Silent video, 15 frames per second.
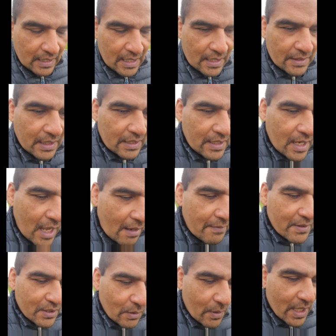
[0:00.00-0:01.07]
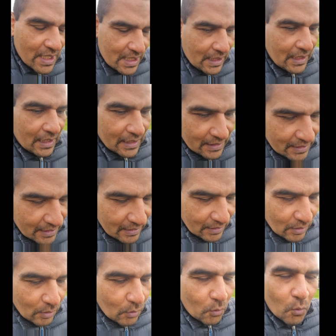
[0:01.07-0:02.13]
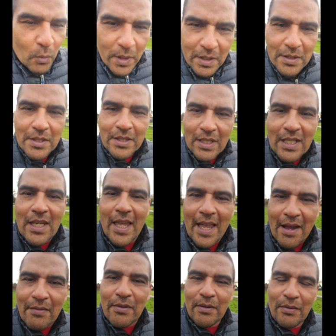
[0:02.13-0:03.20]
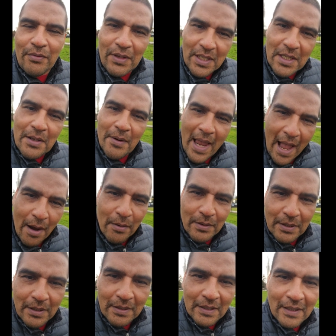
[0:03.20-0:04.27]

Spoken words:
then the obvious question is, will she ever figure out